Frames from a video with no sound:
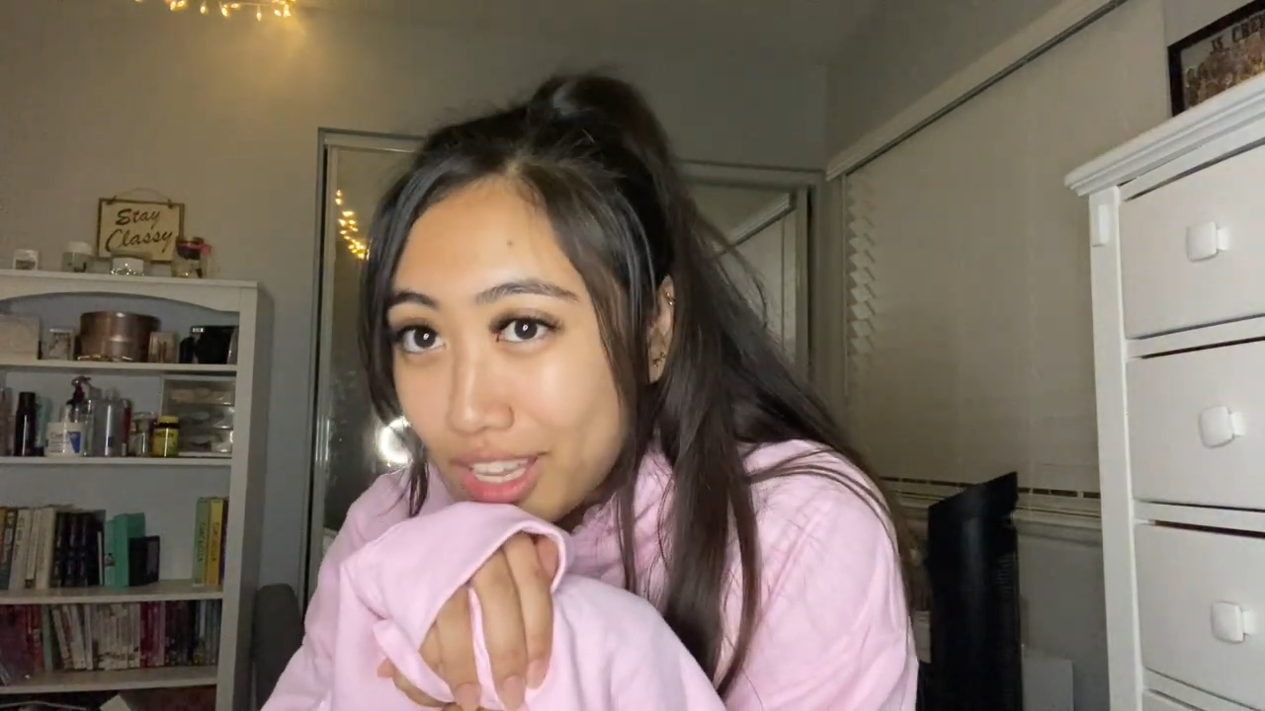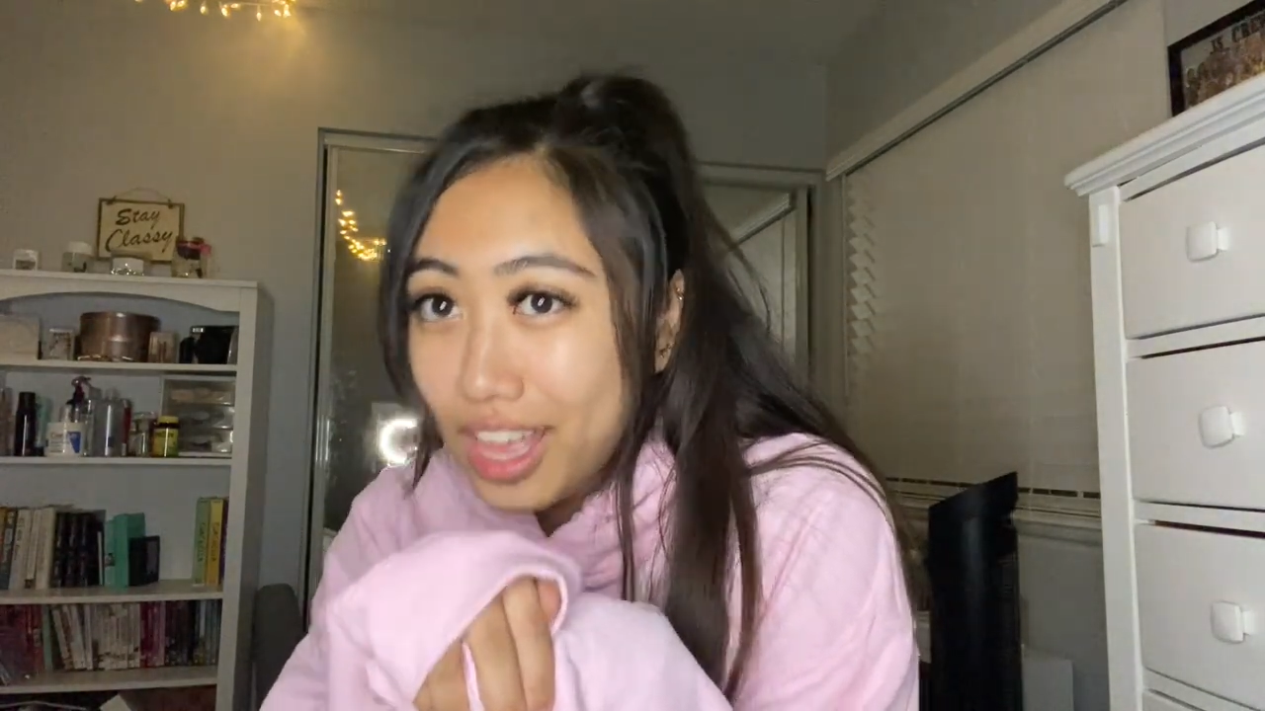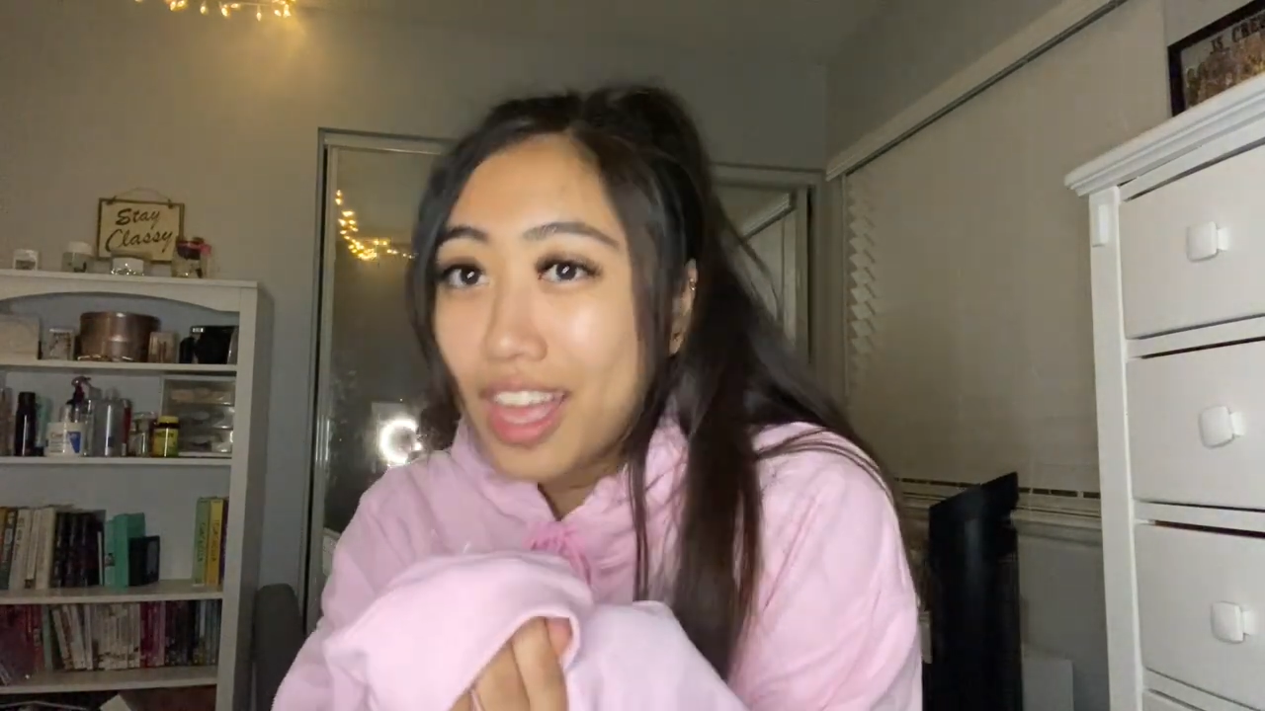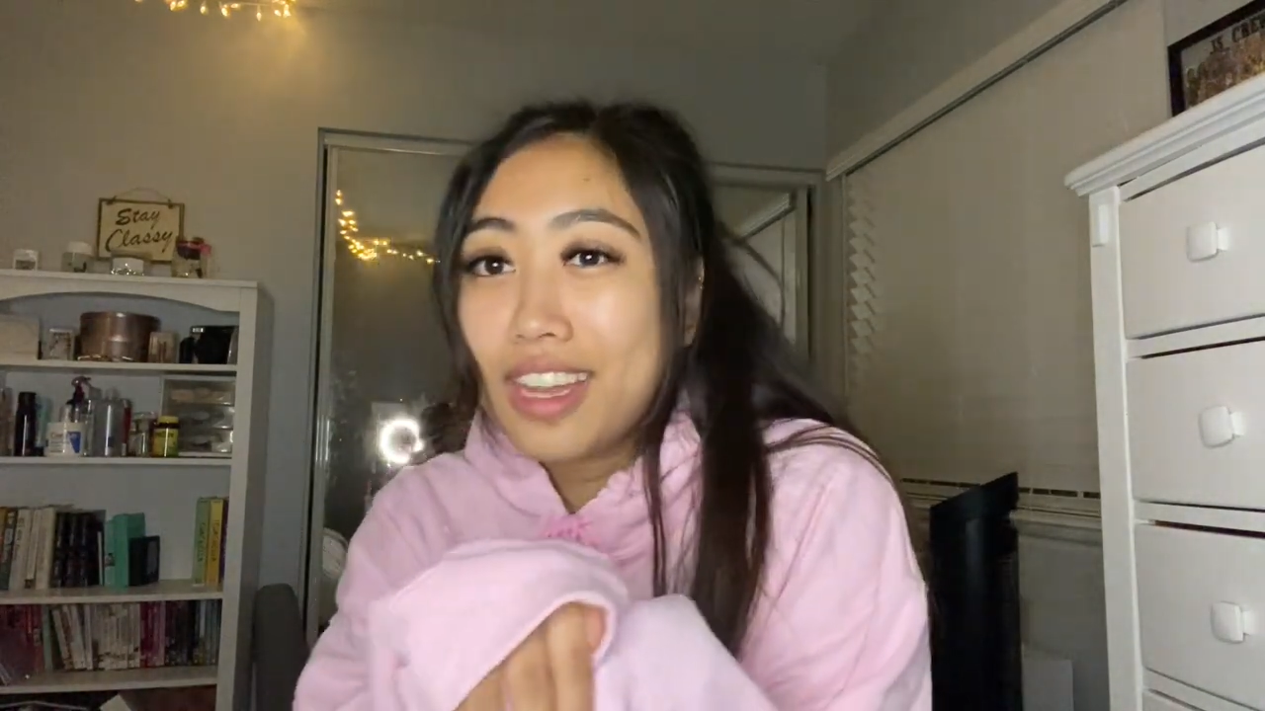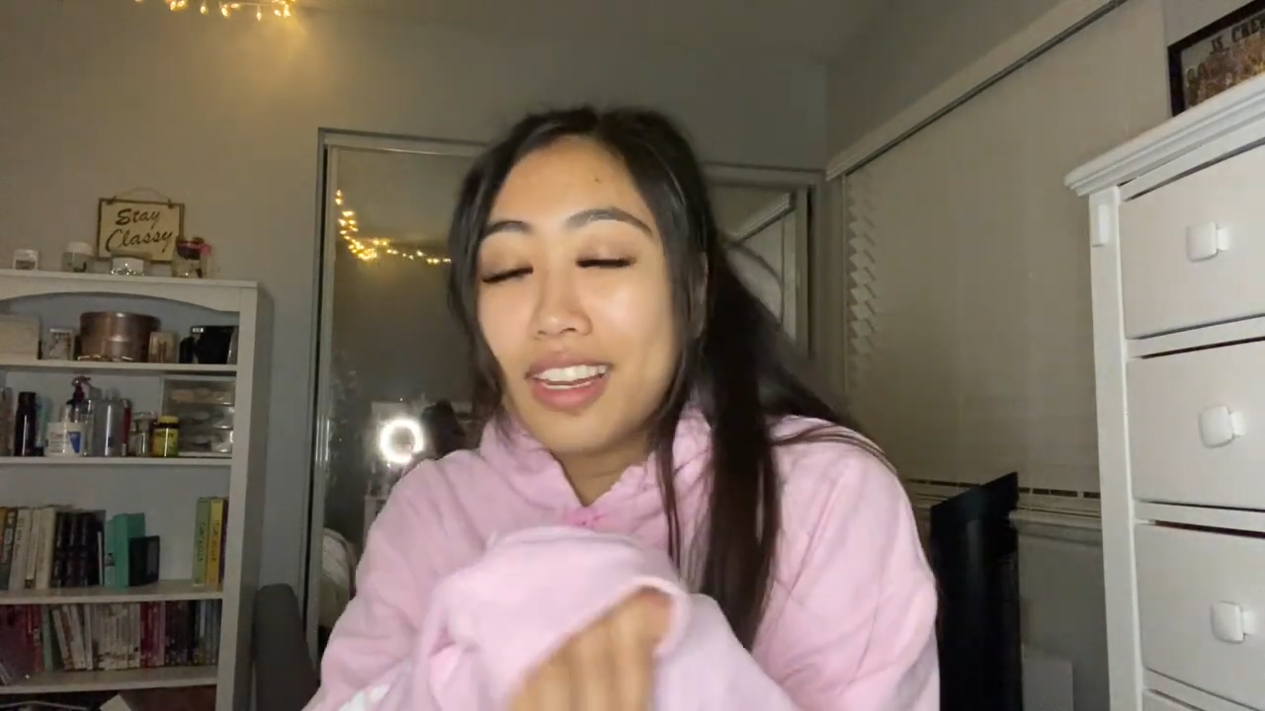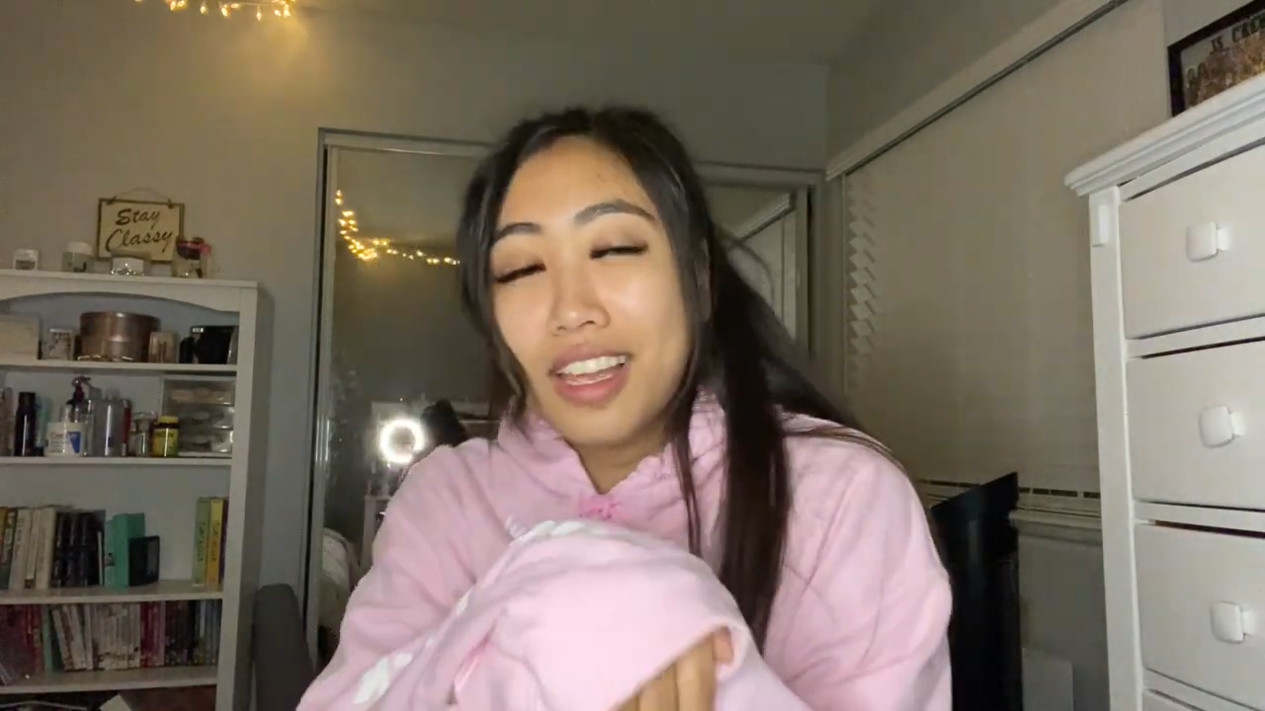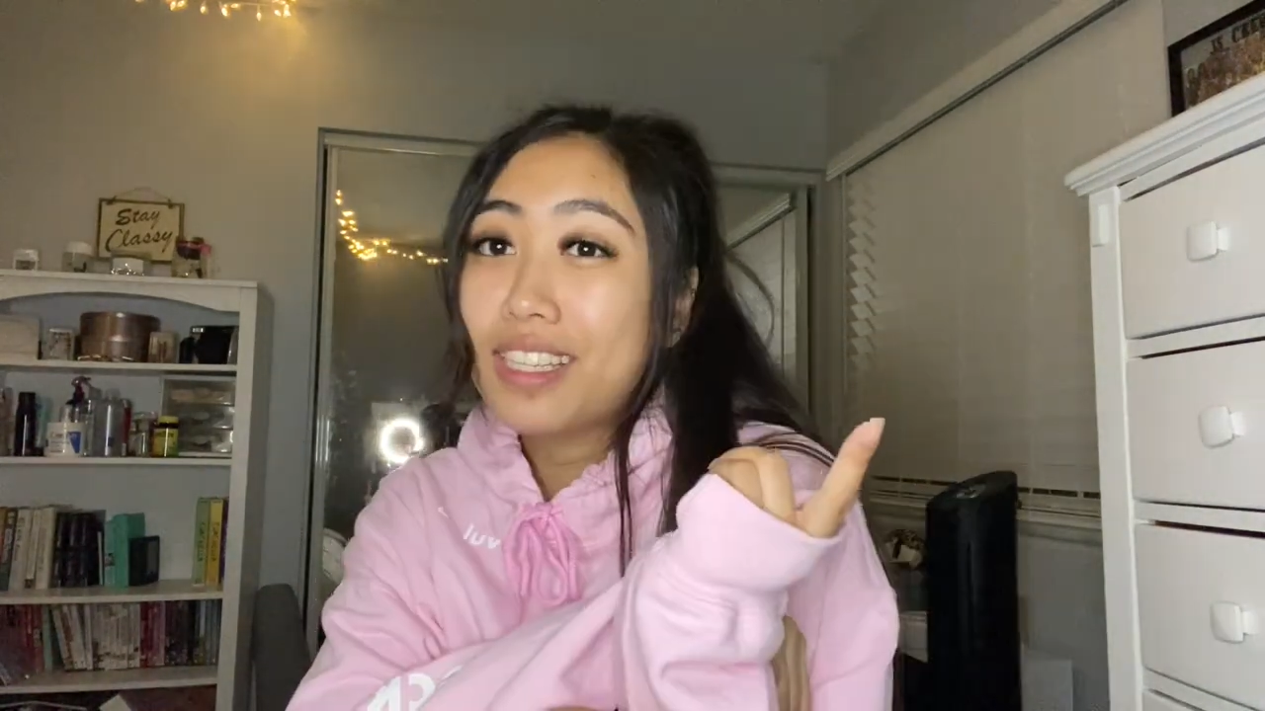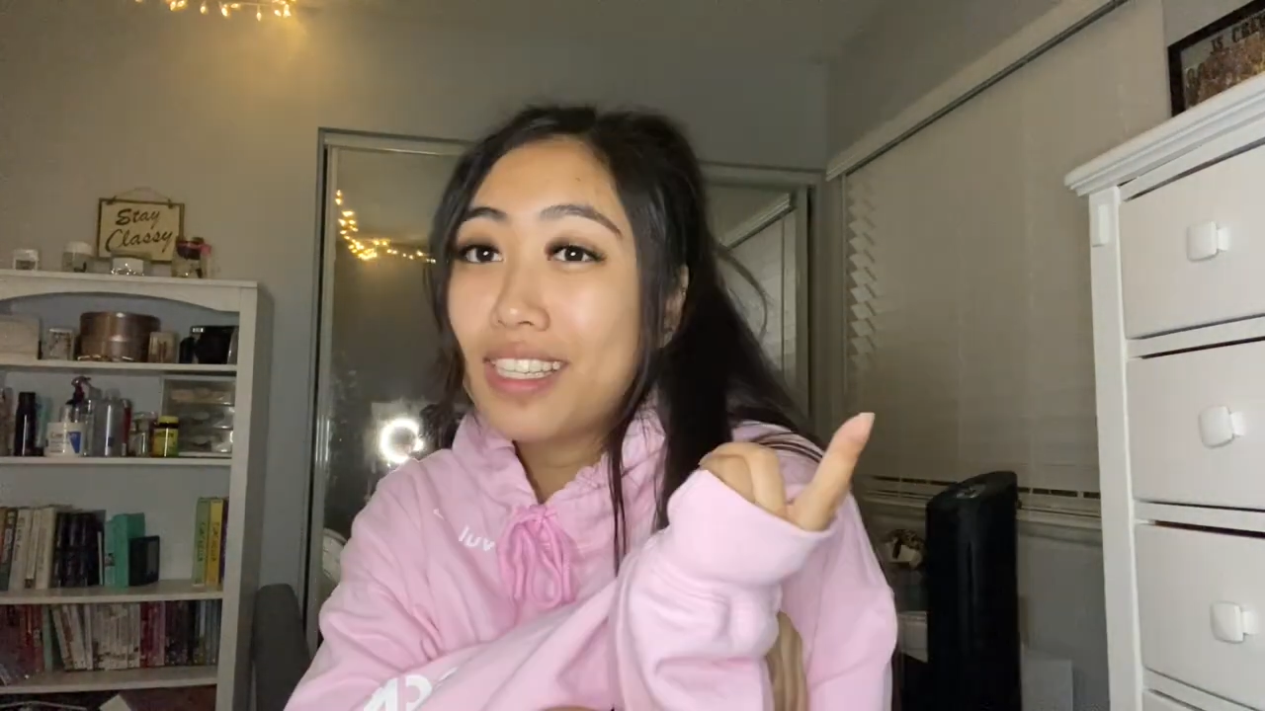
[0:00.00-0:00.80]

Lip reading: again.